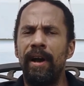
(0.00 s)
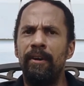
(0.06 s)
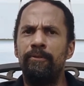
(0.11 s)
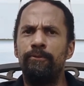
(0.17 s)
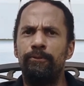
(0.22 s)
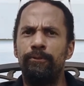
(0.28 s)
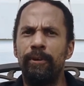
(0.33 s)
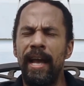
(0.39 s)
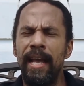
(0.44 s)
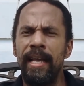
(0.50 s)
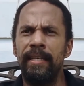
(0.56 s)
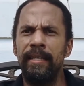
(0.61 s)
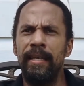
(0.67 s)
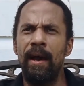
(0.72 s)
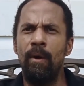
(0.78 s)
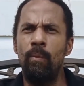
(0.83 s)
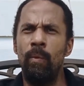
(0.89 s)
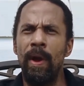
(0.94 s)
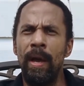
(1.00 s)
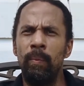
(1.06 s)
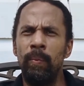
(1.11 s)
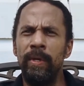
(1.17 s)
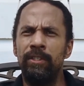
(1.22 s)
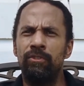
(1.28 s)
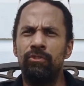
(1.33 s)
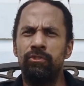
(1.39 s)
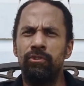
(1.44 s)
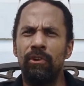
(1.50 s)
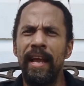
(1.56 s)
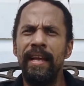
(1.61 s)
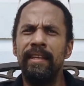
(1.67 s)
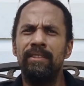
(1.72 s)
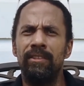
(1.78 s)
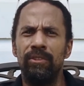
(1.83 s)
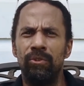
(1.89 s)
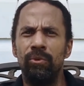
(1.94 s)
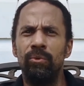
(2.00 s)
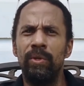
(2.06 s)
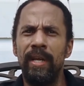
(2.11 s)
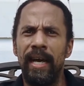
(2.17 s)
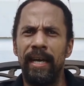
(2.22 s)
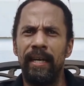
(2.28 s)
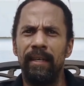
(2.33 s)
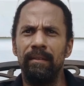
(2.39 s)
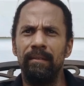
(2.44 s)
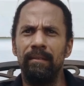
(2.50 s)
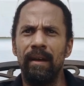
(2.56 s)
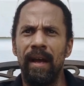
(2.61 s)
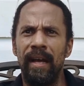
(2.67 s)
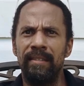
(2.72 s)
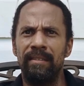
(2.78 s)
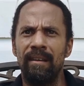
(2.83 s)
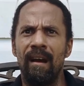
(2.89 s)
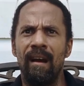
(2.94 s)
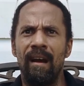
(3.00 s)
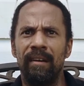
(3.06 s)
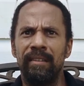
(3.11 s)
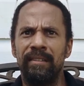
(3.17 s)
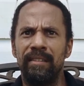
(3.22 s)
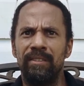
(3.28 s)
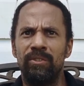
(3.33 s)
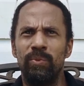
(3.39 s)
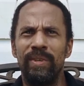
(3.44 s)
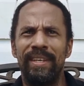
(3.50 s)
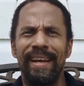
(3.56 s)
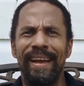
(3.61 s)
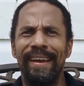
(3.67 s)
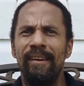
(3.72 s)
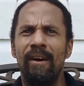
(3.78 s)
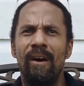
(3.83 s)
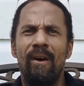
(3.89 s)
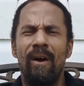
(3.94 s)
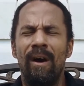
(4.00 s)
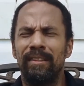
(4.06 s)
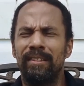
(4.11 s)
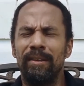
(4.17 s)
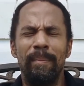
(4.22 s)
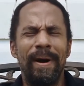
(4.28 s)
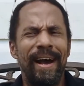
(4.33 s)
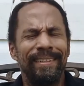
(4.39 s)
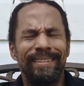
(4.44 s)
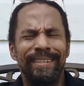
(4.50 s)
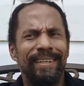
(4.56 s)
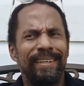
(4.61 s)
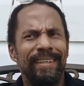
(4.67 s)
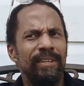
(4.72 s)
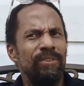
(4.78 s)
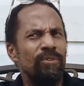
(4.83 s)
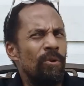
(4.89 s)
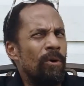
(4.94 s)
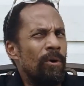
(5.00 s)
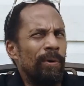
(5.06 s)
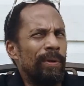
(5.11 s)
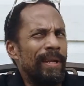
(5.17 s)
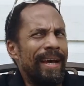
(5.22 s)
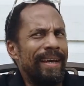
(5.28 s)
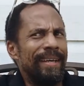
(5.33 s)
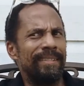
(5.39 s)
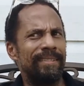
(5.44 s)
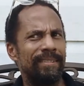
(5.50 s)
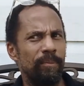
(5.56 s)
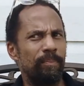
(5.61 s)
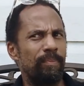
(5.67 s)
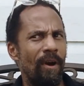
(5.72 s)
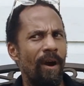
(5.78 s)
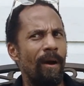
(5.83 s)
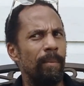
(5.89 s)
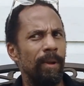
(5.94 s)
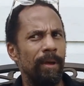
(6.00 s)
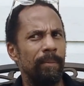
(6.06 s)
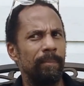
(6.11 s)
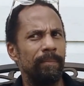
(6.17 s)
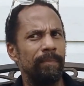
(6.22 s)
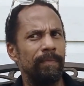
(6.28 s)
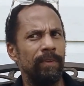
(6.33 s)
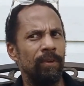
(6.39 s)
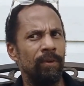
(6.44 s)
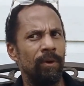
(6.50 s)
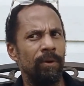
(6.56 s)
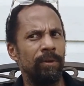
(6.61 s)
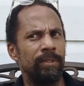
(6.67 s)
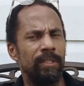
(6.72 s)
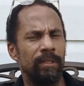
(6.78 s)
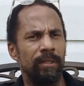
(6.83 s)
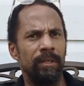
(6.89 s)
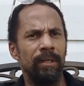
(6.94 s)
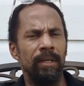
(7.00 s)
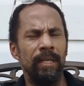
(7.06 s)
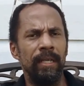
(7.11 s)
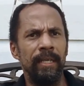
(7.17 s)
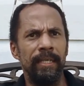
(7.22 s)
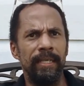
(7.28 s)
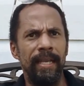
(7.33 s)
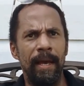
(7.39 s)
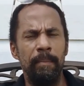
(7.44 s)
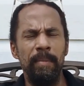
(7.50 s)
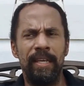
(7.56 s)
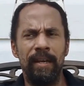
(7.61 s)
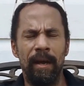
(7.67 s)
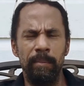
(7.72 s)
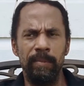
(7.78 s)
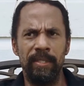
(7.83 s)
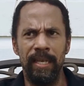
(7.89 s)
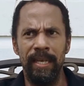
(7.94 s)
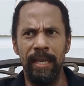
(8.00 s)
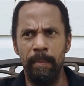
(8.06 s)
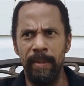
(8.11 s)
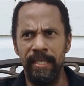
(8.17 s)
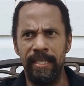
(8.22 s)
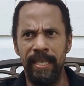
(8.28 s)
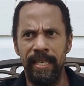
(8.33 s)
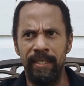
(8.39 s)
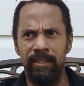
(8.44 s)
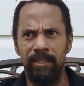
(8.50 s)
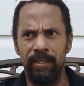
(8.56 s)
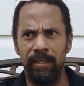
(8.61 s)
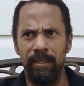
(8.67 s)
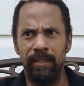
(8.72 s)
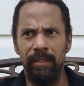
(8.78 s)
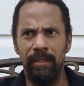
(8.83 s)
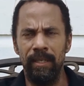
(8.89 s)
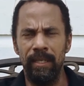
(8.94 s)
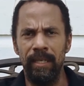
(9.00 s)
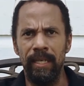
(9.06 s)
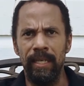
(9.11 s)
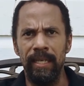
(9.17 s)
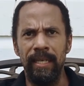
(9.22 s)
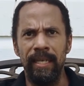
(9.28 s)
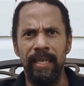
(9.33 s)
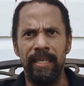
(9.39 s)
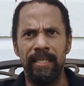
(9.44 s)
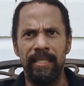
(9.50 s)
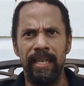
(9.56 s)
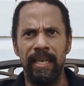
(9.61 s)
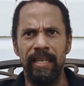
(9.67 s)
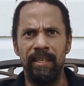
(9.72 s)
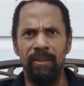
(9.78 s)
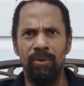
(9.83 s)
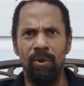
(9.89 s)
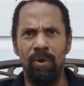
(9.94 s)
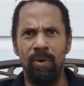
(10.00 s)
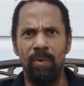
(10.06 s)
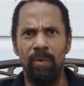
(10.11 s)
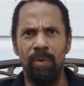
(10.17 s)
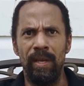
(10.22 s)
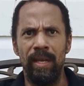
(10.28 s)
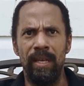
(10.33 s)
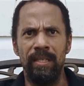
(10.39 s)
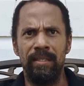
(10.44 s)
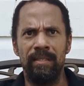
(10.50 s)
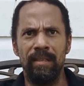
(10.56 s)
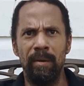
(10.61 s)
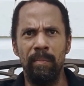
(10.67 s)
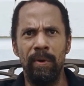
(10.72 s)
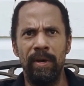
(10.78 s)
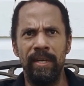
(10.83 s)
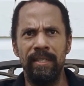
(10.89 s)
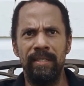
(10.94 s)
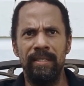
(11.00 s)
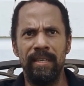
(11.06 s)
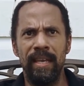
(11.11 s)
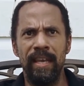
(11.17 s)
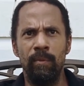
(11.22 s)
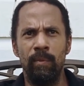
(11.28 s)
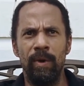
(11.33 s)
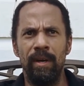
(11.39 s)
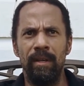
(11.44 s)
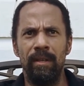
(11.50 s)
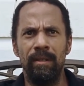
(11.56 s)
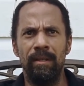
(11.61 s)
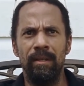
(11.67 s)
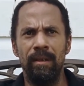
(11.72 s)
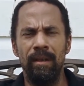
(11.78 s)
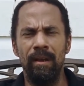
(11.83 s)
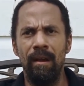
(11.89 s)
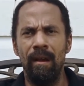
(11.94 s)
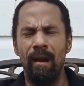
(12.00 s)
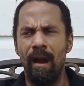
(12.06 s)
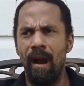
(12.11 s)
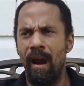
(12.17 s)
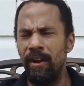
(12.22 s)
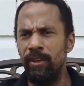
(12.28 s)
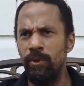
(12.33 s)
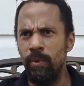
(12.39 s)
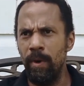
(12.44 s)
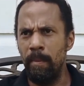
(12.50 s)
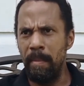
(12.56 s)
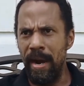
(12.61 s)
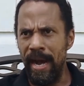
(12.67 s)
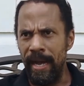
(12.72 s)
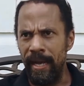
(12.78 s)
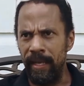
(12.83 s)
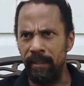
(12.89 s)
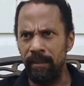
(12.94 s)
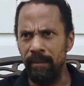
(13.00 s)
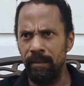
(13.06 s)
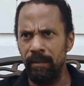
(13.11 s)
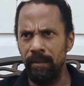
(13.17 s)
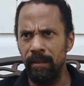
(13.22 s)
find that when we try to do that as artists, we kind of automatically know that it's a problem, you know, that becomes a limitation. It's like, you know, is somebody saying, well, are you a man?